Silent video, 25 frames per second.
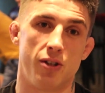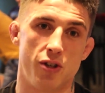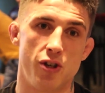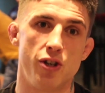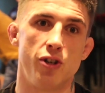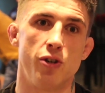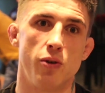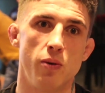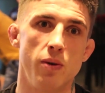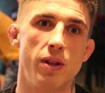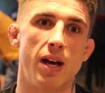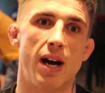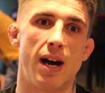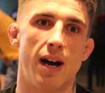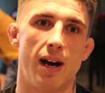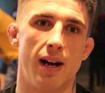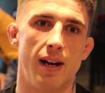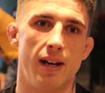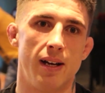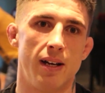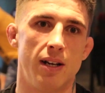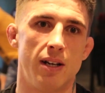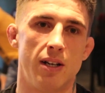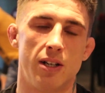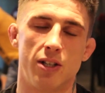You know
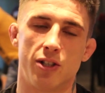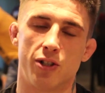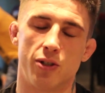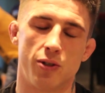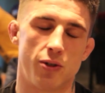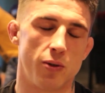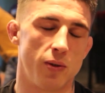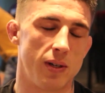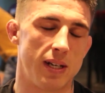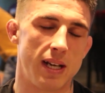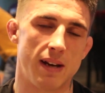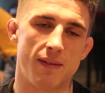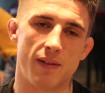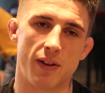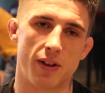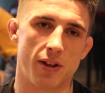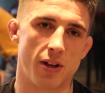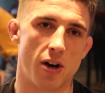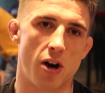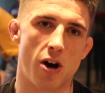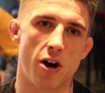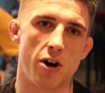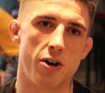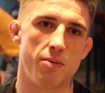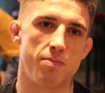that. So don't give it
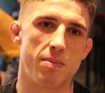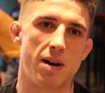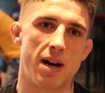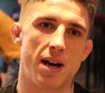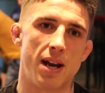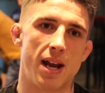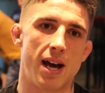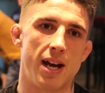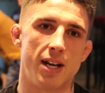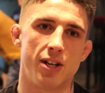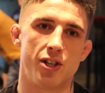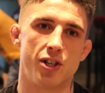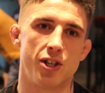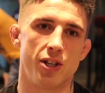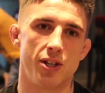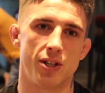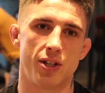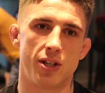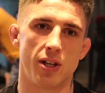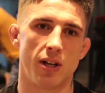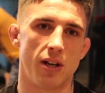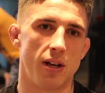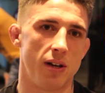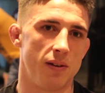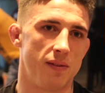the hard man attitude